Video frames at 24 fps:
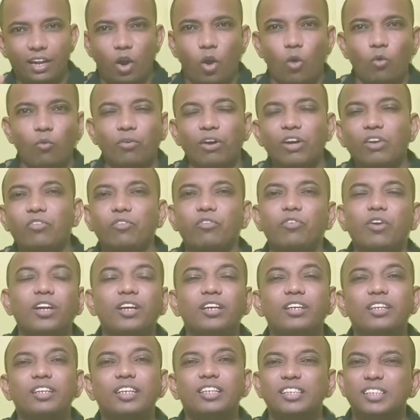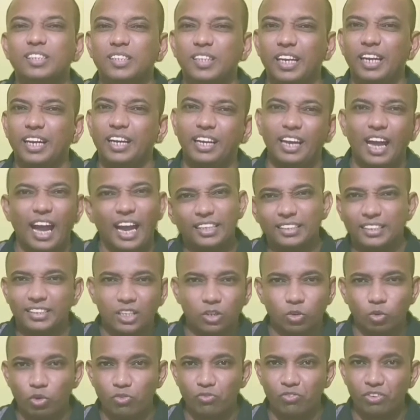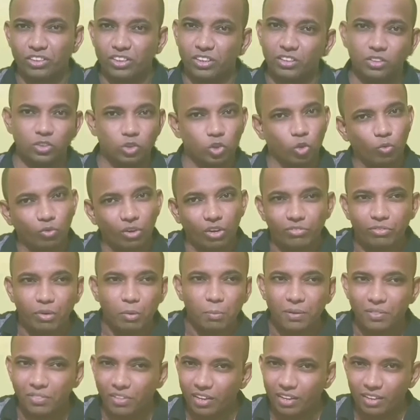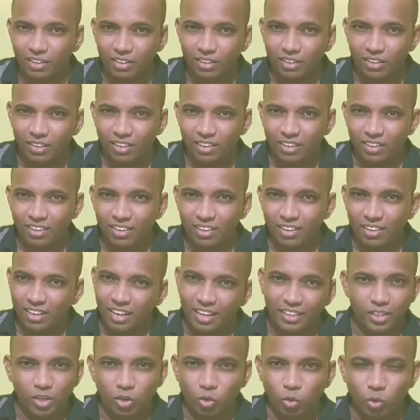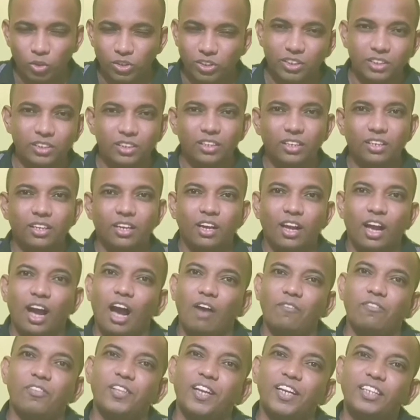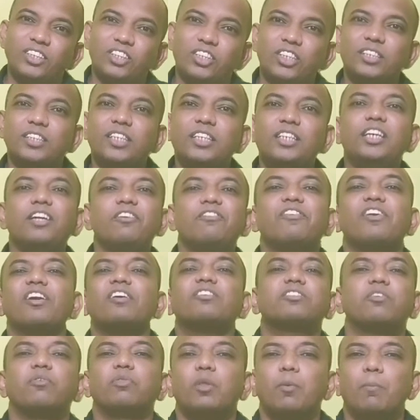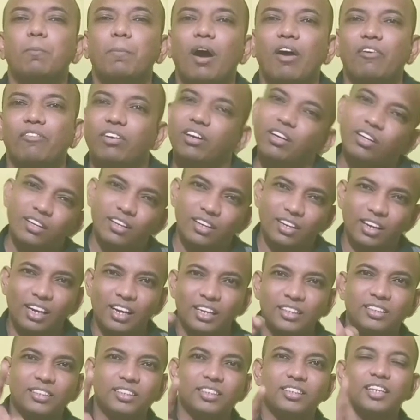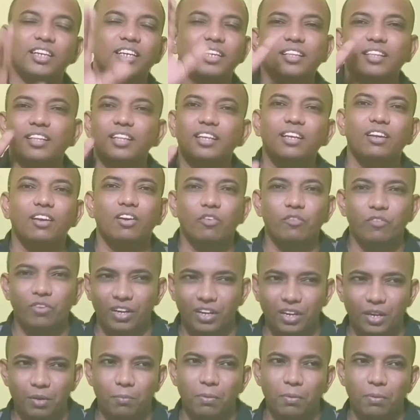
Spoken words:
Again 1 is there as their coefficient, so 1 will be there in the quotient. After that, check the difference of the power considering the